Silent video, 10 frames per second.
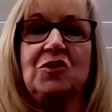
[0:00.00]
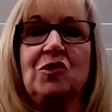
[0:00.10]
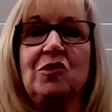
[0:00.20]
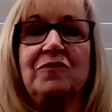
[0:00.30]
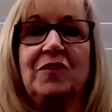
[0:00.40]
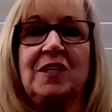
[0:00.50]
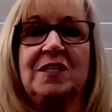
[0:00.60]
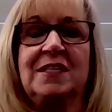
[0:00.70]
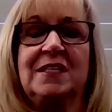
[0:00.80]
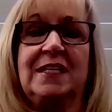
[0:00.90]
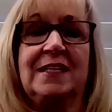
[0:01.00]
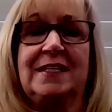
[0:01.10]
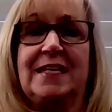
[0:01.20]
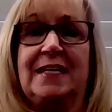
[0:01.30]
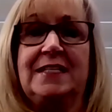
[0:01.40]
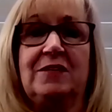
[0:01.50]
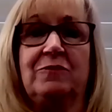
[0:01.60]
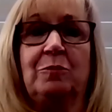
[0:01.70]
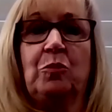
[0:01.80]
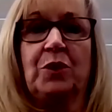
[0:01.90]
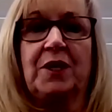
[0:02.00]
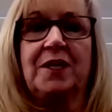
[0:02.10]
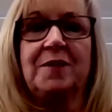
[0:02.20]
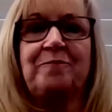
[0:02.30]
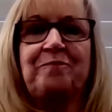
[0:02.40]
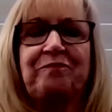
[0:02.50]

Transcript: HEERF funds and 1098-T reporting.